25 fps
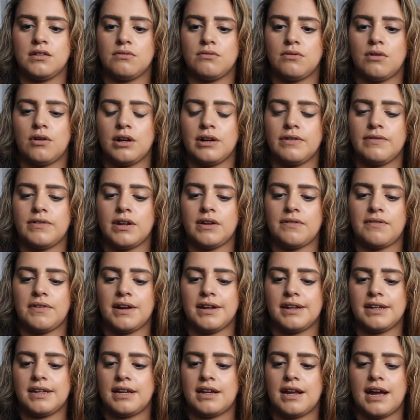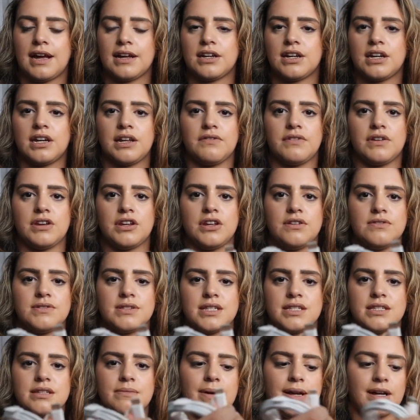Well, even if I did, I couldn't even use
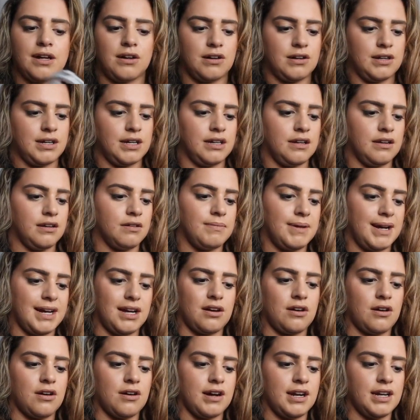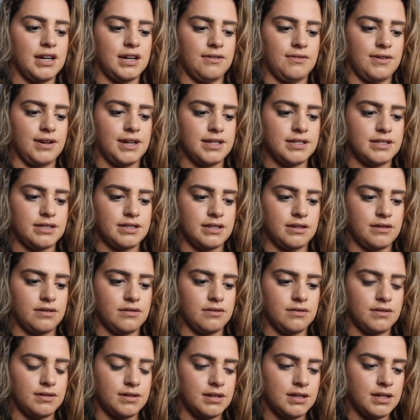this in my car anyways.
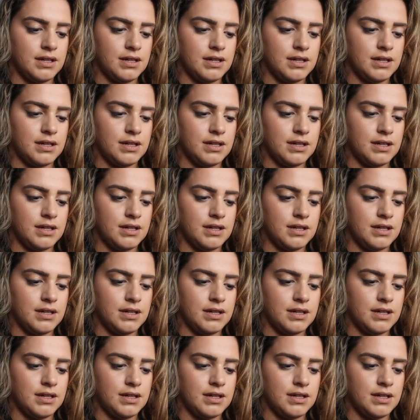So